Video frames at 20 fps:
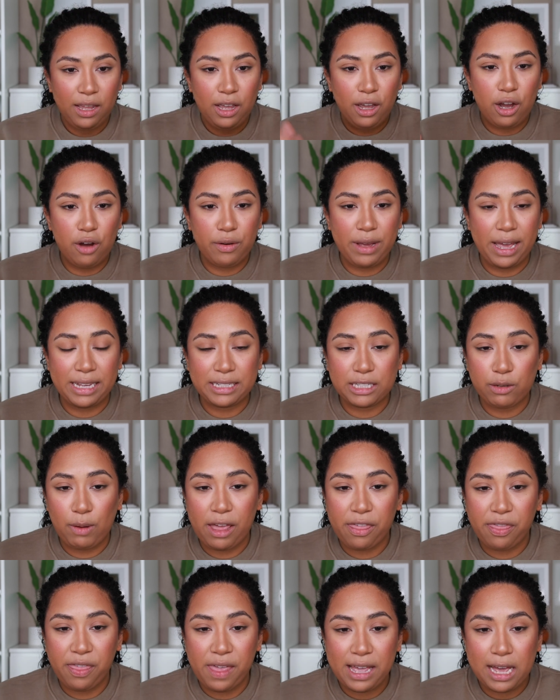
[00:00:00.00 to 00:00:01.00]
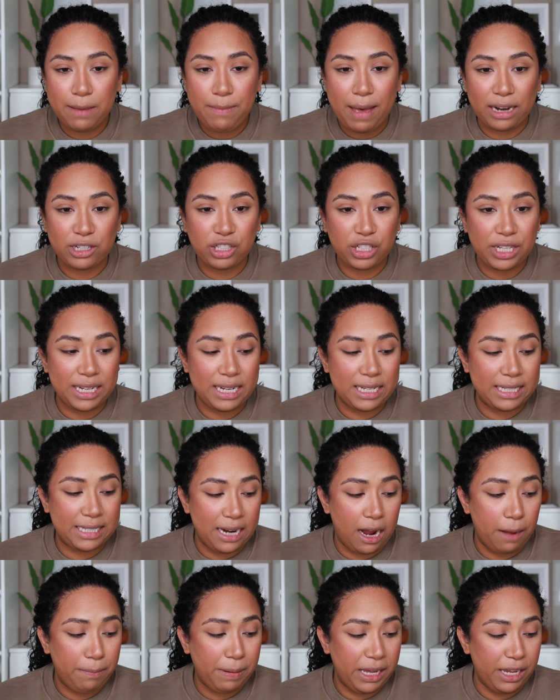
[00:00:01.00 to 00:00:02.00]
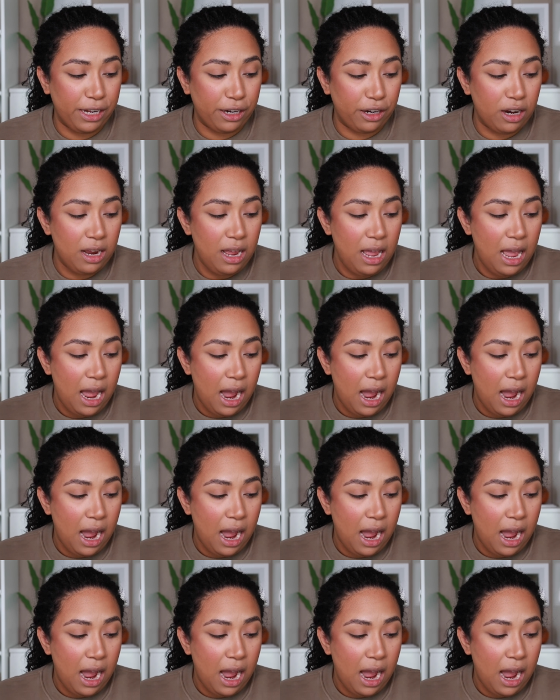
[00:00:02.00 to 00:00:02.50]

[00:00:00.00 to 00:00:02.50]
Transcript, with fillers: Okay, so I think I'm actually gonna stop here.